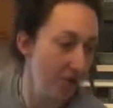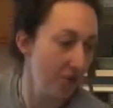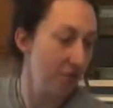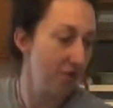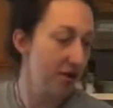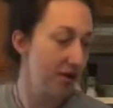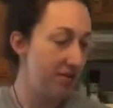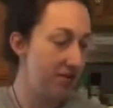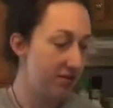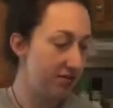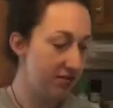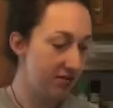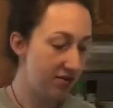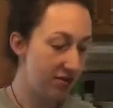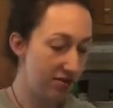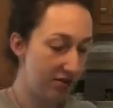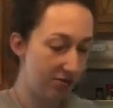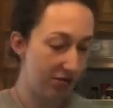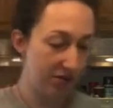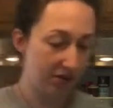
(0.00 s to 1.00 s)
Alright, then to
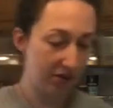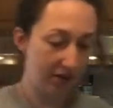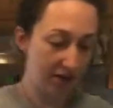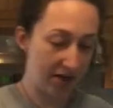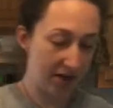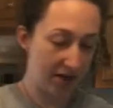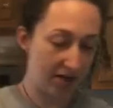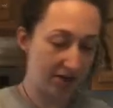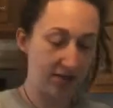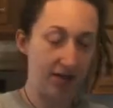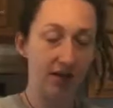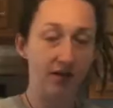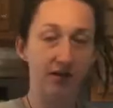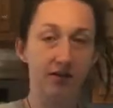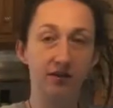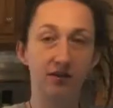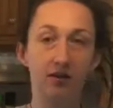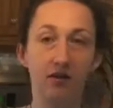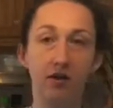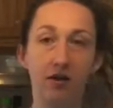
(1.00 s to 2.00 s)
this we're going to
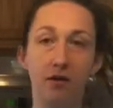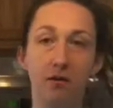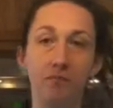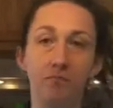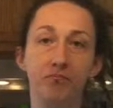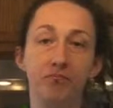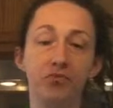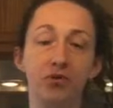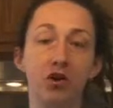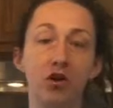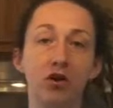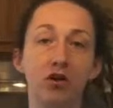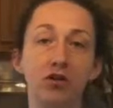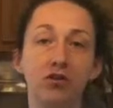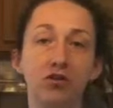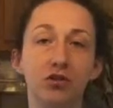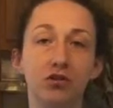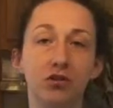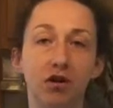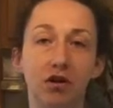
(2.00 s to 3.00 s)
take
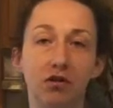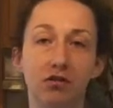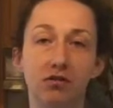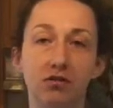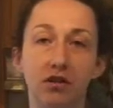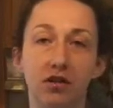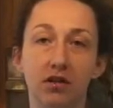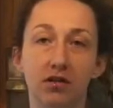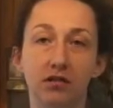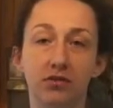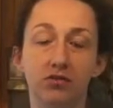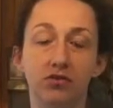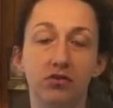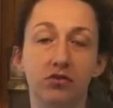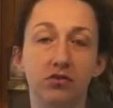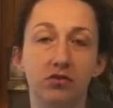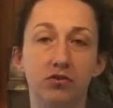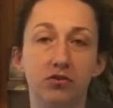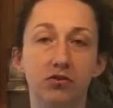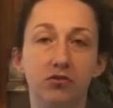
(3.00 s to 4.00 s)
artichoke hearts. I
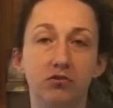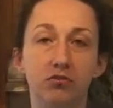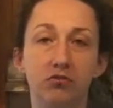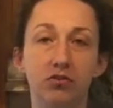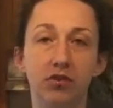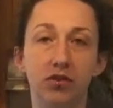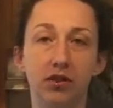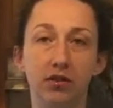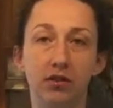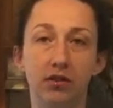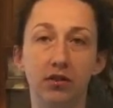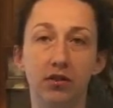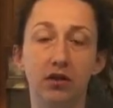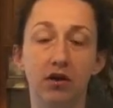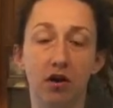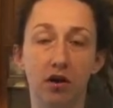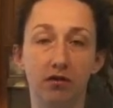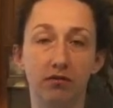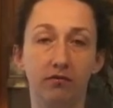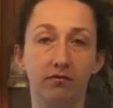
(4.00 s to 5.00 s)
do get the
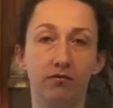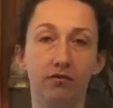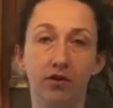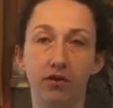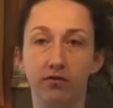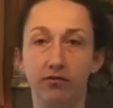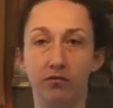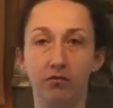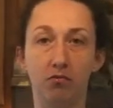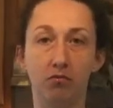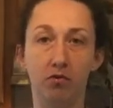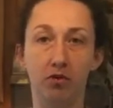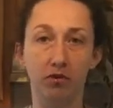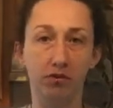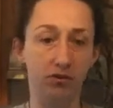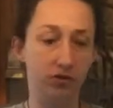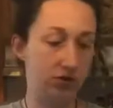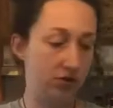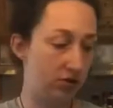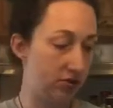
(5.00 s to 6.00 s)
non-flavored
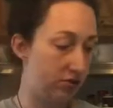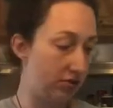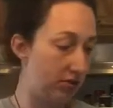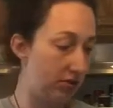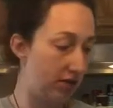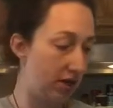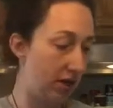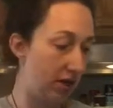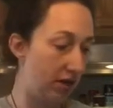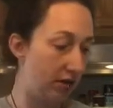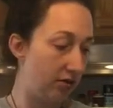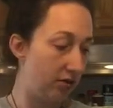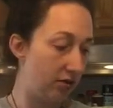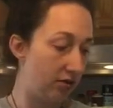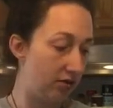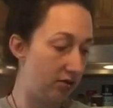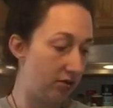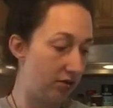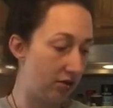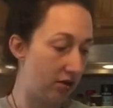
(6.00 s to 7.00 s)
ones, just the canned
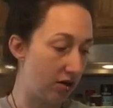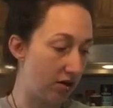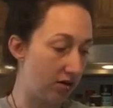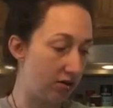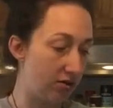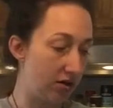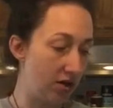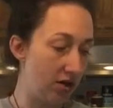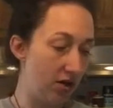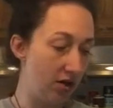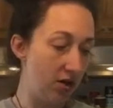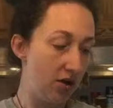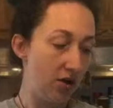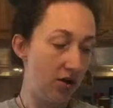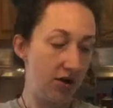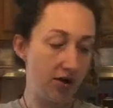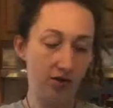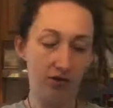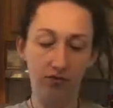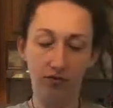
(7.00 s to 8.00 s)
artichoke hearts.
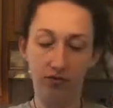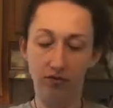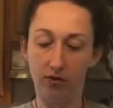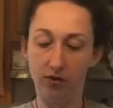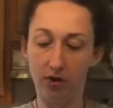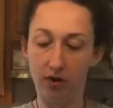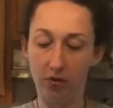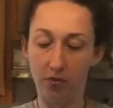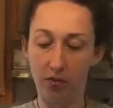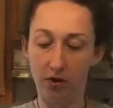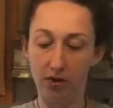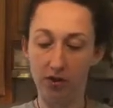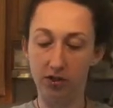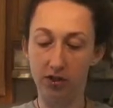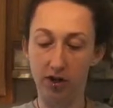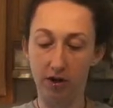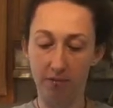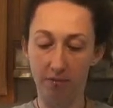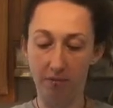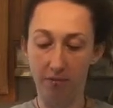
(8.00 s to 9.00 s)
And you're going to want to
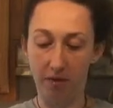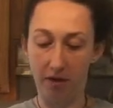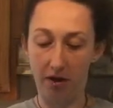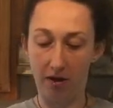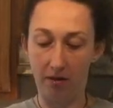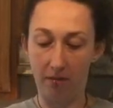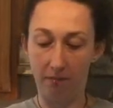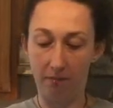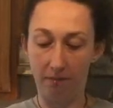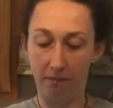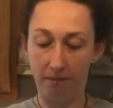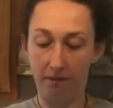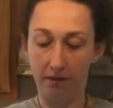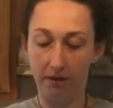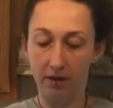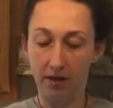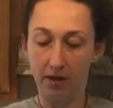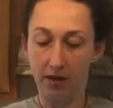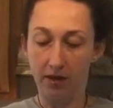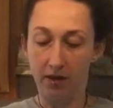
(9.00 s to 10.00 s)
chop them up.
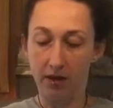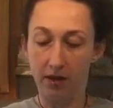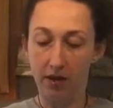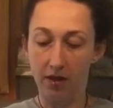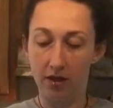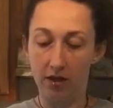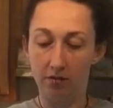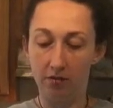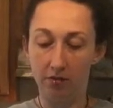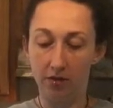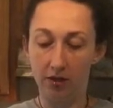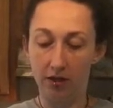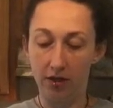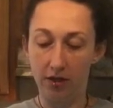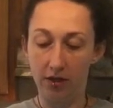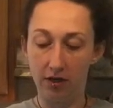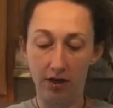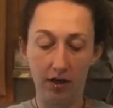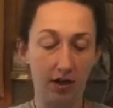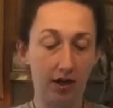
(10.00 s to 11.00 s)
And we
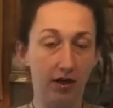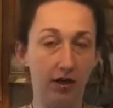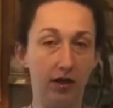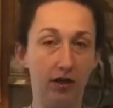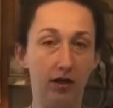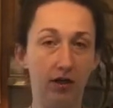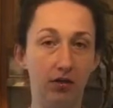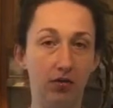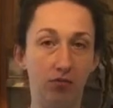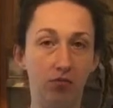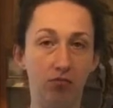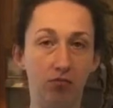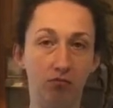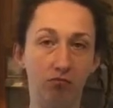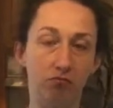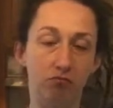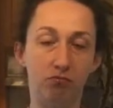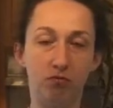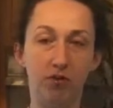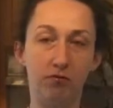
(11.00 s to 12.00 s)
need a
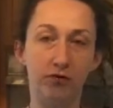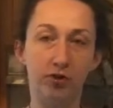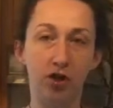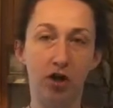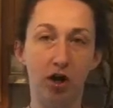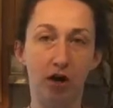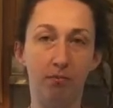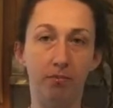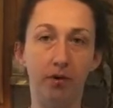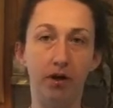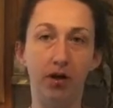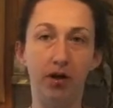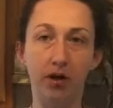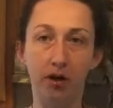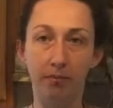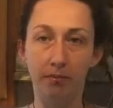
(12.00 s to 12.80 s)
rough chop, 1.5